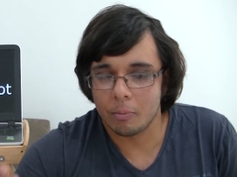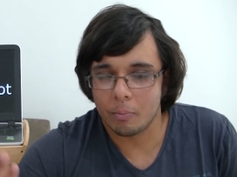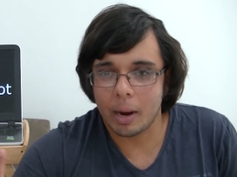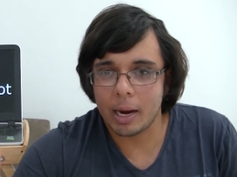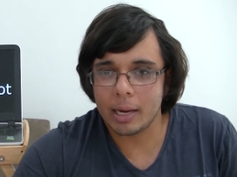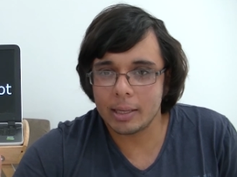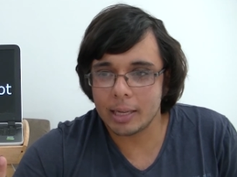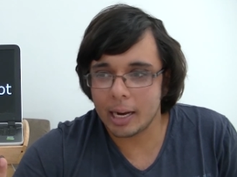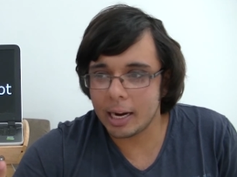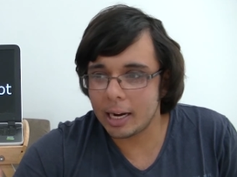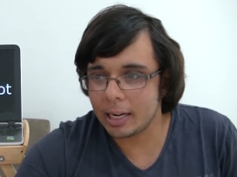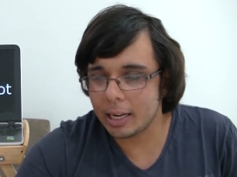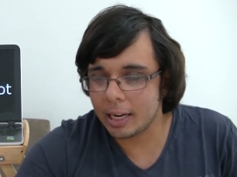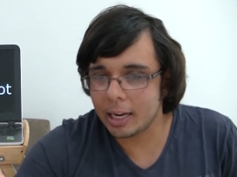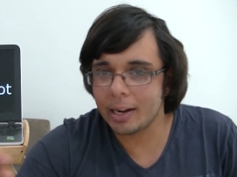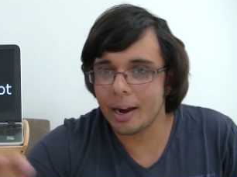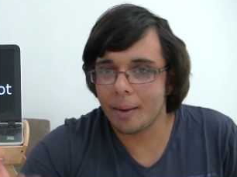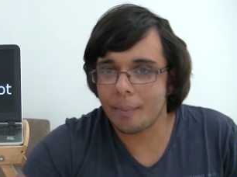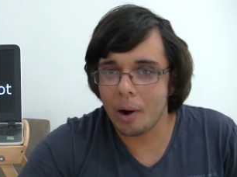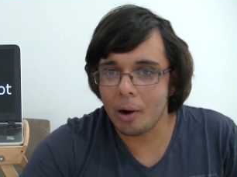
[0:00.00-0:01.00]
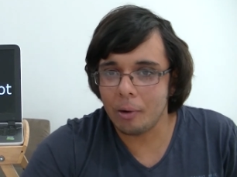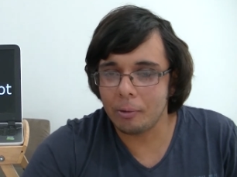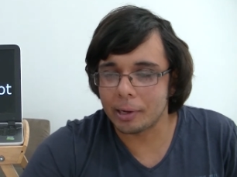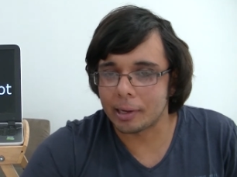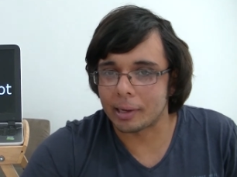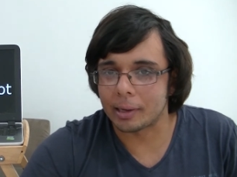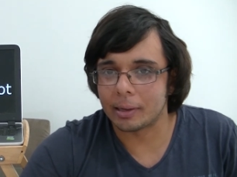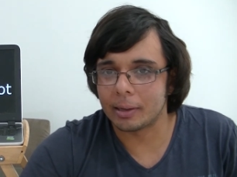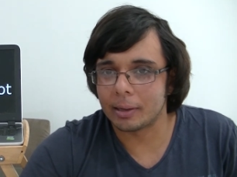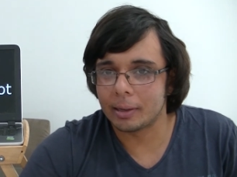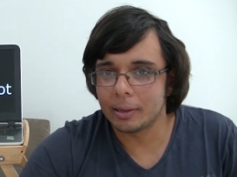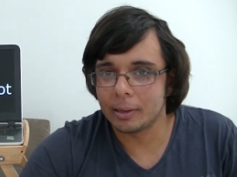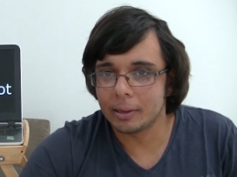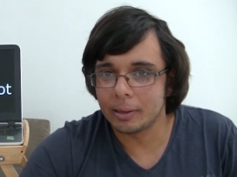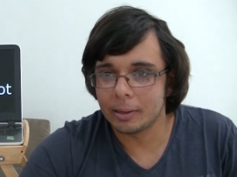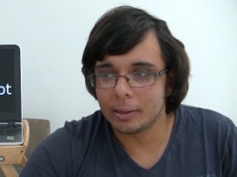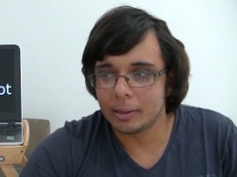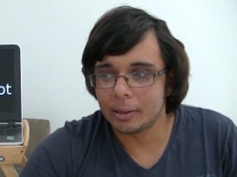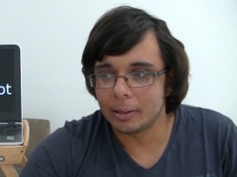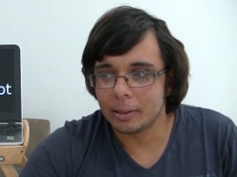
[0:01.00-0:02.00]
maintaining and upholding.
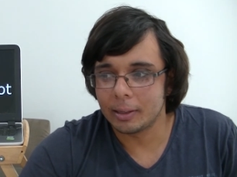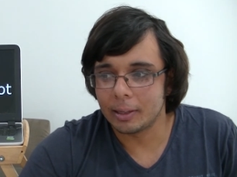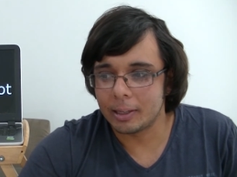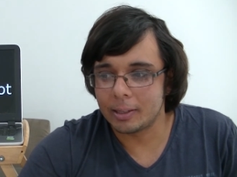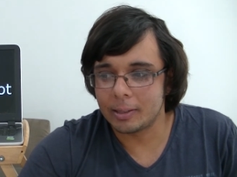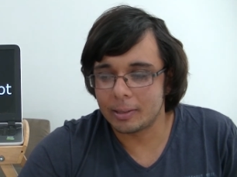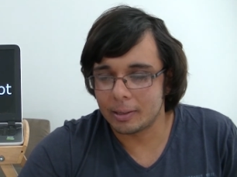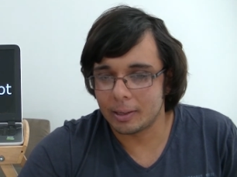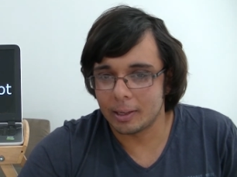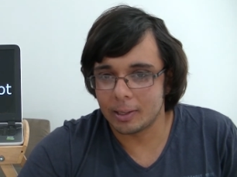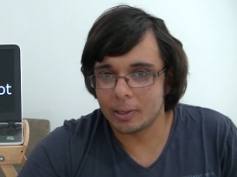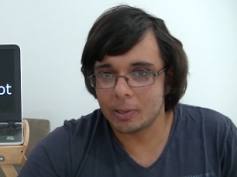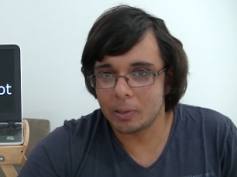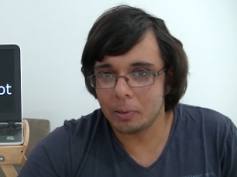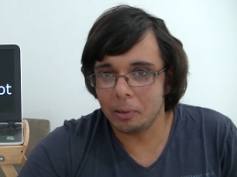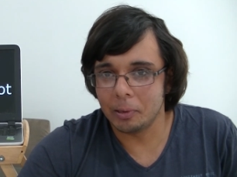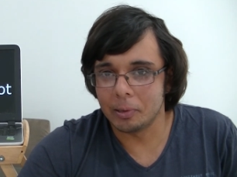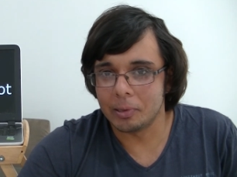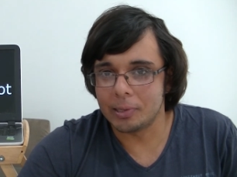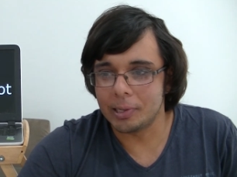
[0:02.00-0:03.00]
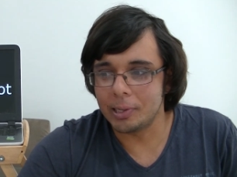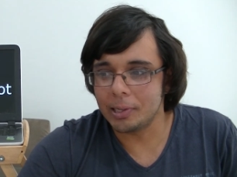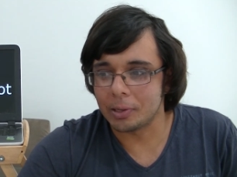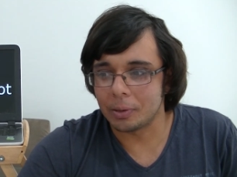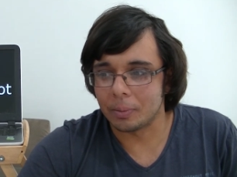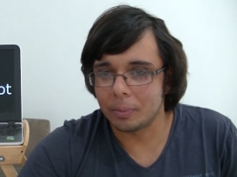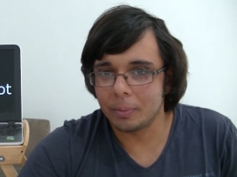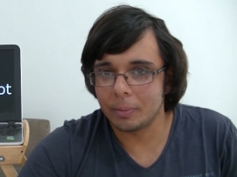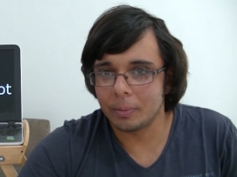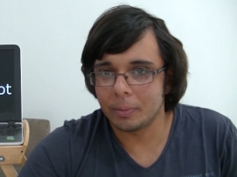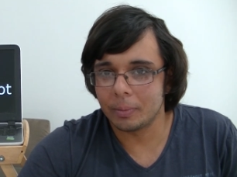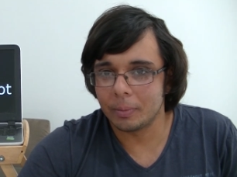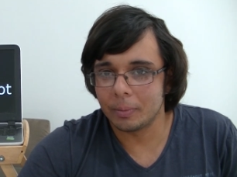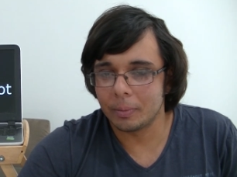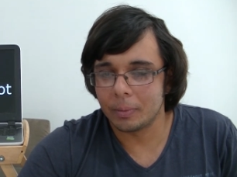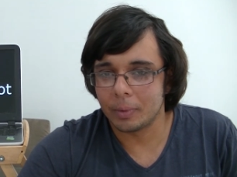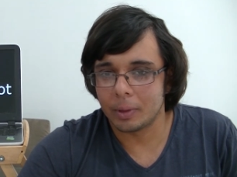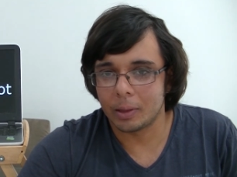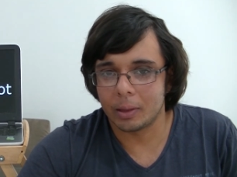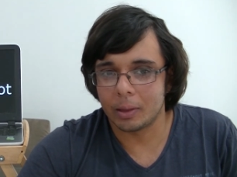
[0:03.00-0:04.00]
It's, it's a solid system.
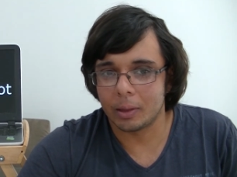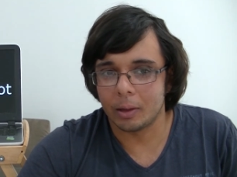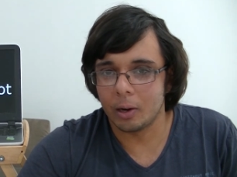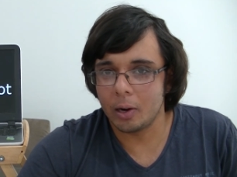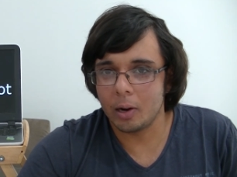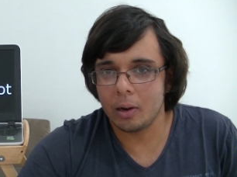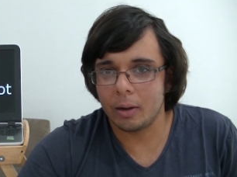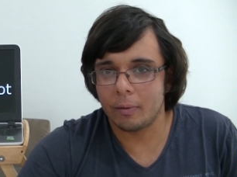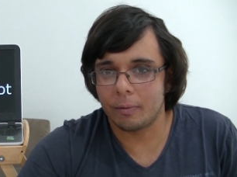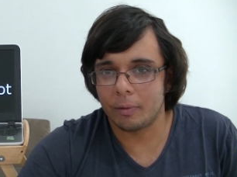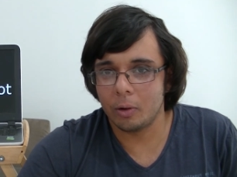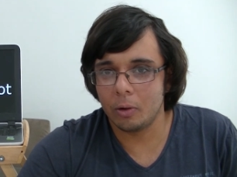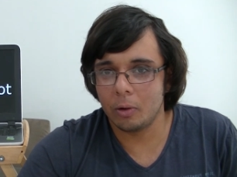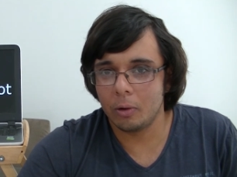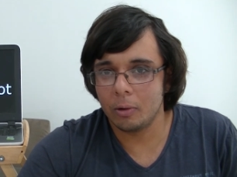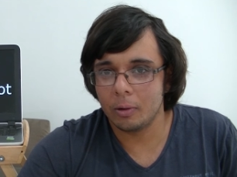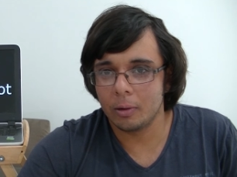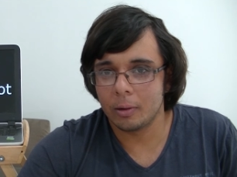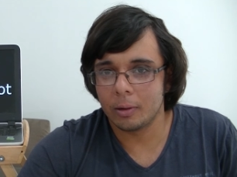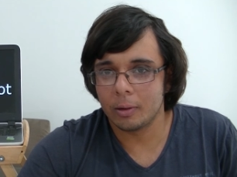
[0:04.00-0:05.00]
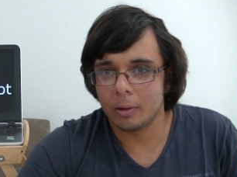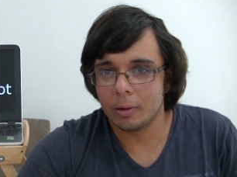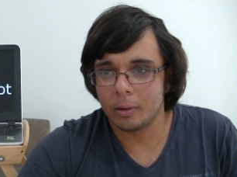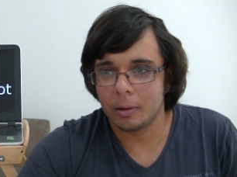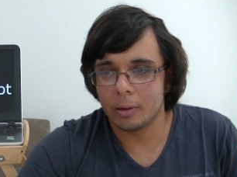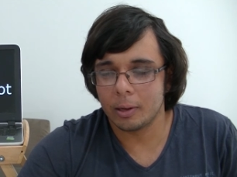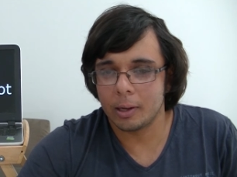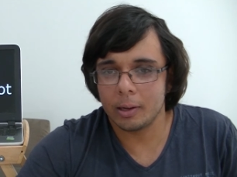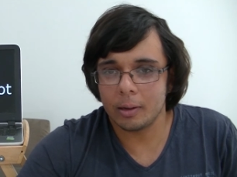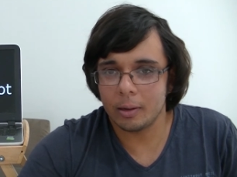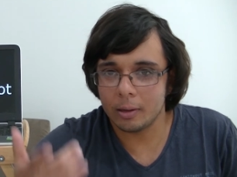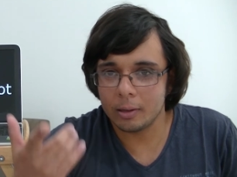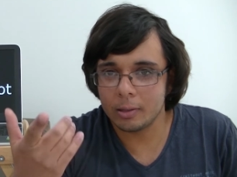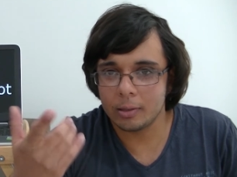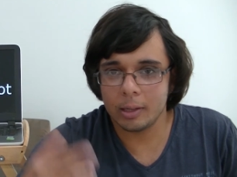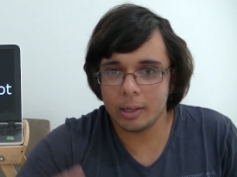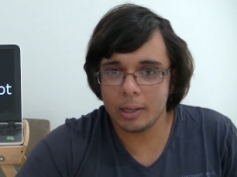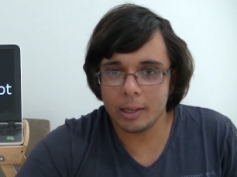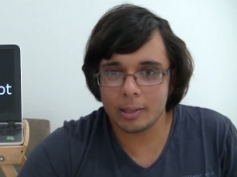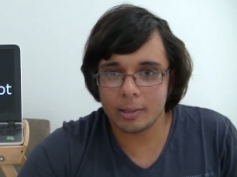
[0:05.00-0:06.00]
The only flaw as
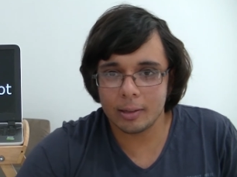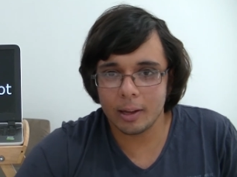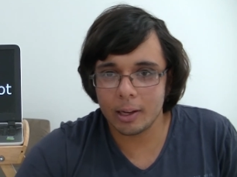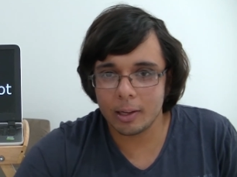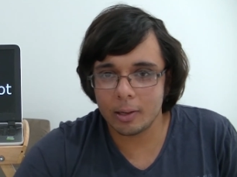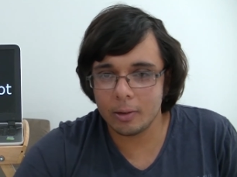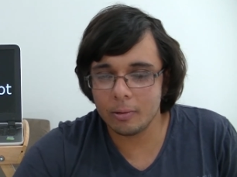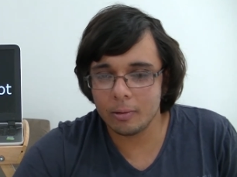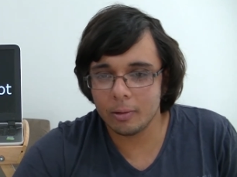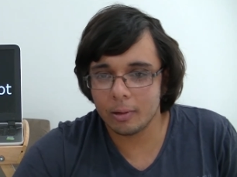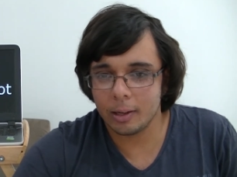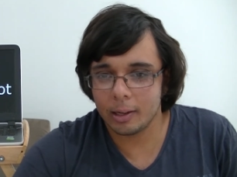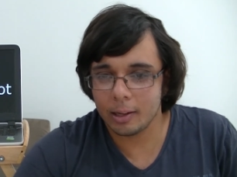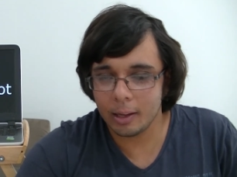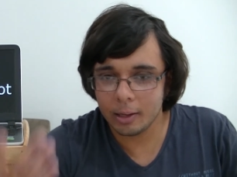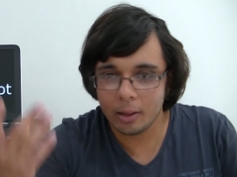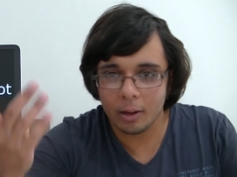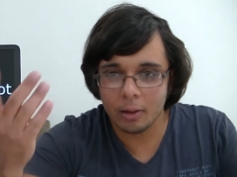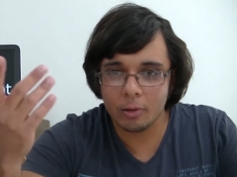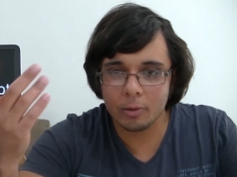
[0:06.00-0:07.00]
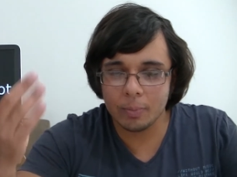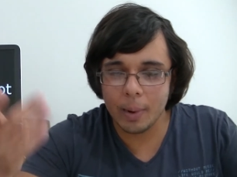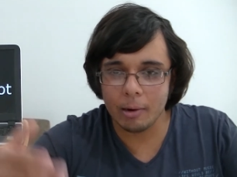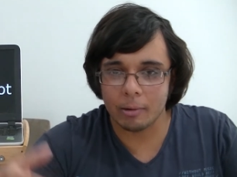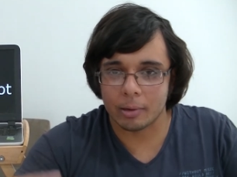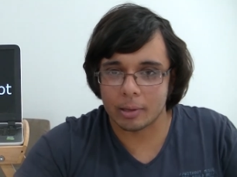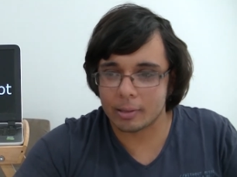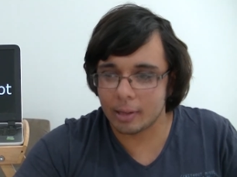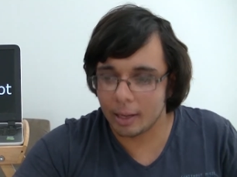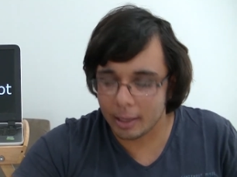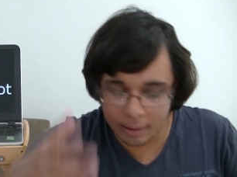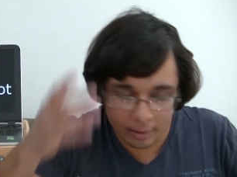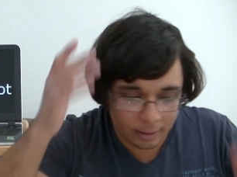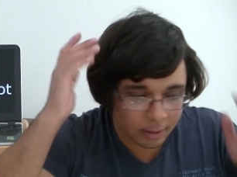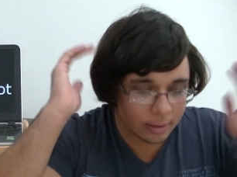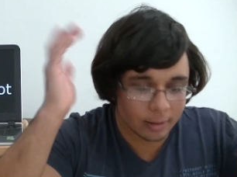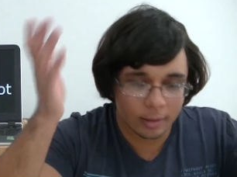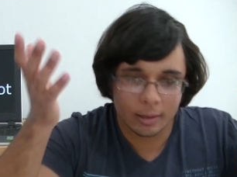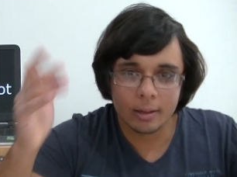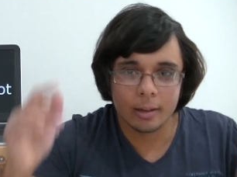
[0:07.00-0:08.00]
idiots like you, like, like those parents. Like,
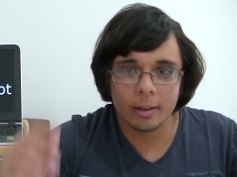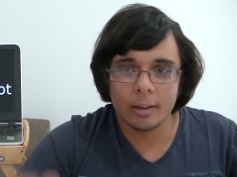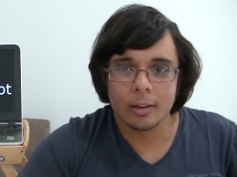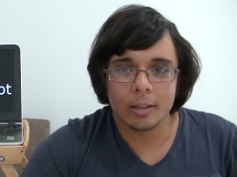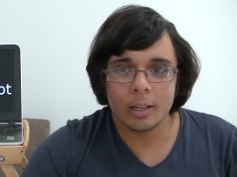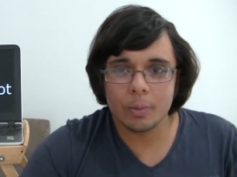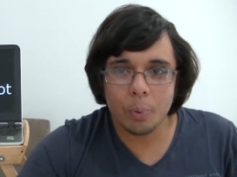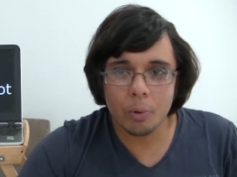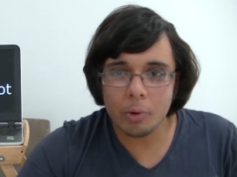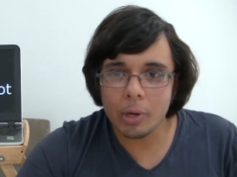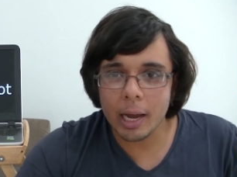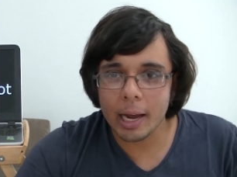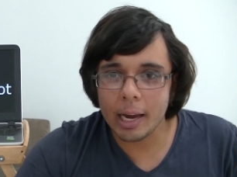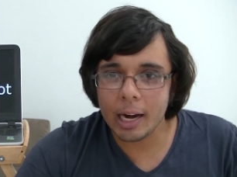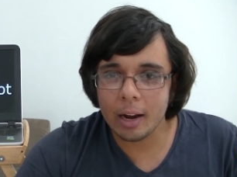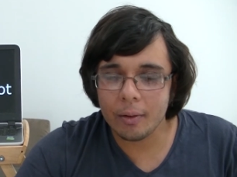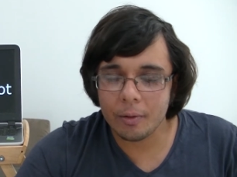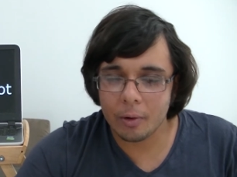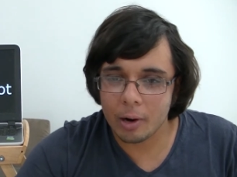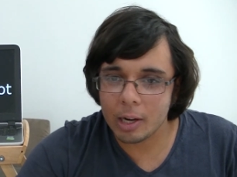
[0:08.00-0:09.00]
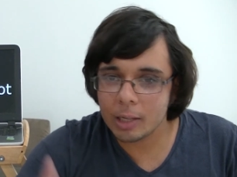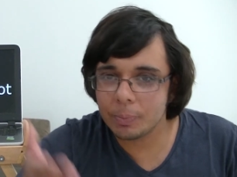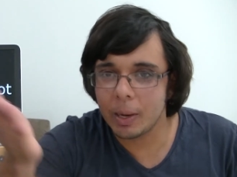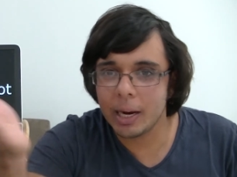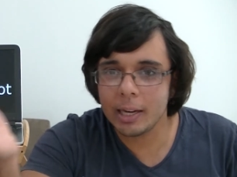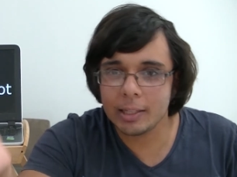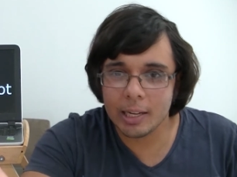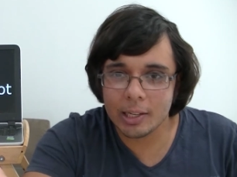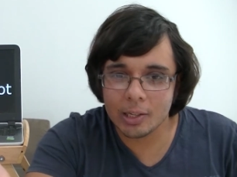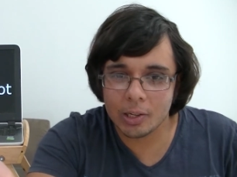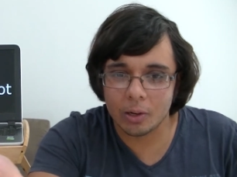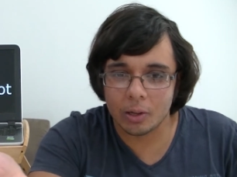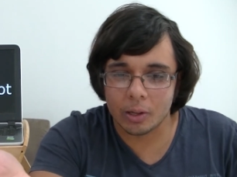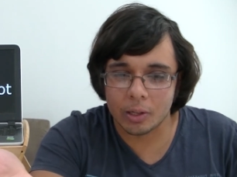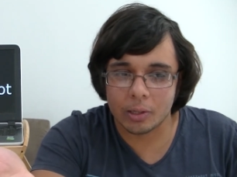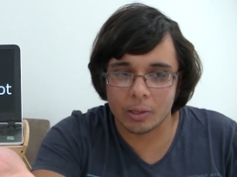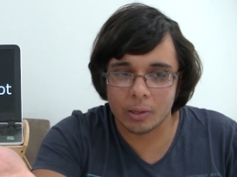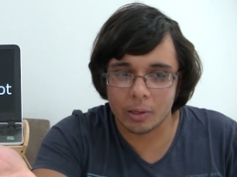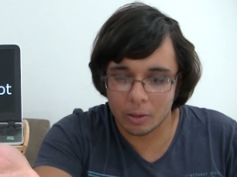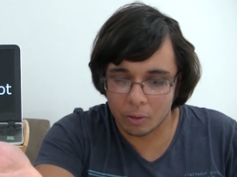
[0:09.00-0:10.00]
just, just pull your head out of your ass, pay attention to
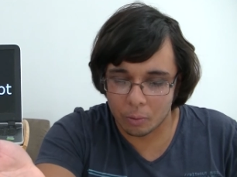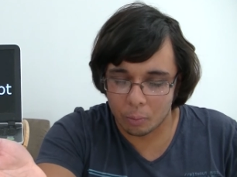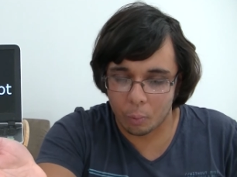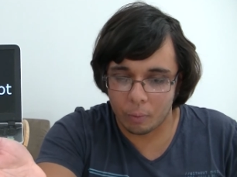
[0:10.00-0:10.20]
this, the,